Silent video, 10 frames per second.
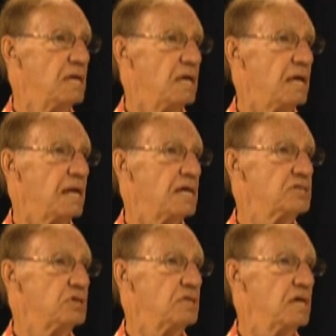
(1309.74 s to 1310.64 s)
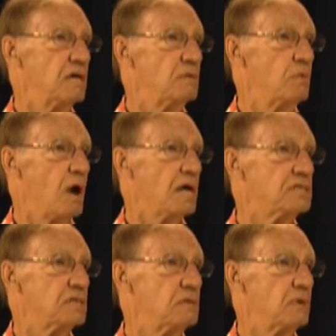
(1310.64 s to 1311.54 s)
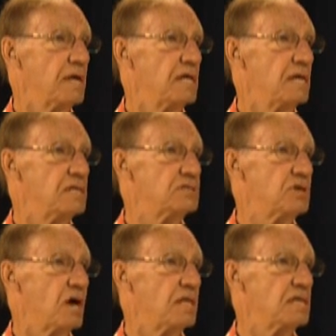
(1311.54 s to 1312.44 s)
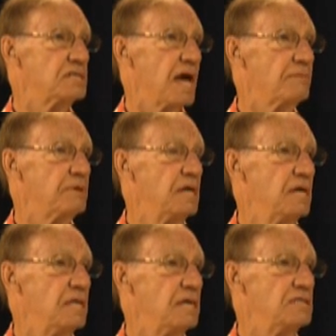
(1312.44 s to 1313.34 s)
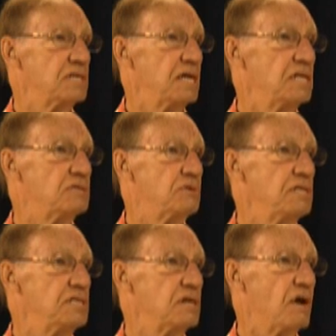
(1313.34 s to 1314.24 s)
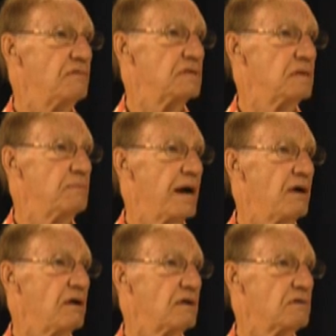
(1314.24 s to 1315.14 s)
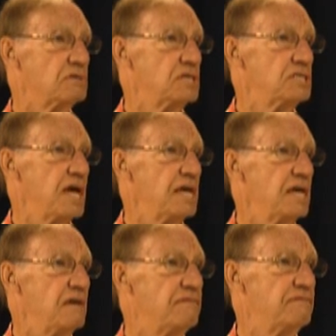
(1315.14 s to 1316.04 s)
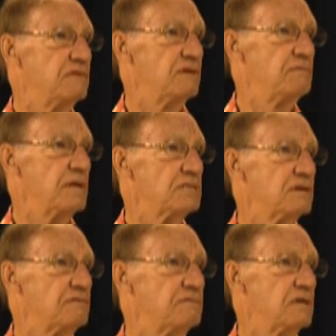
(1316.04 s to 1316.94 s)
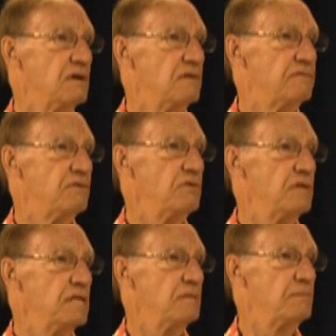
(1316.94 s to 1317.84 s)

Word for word: And I stood there and watched and waited and saw this happen. These kids reaching over the barrel, just taking a, the mix of food in the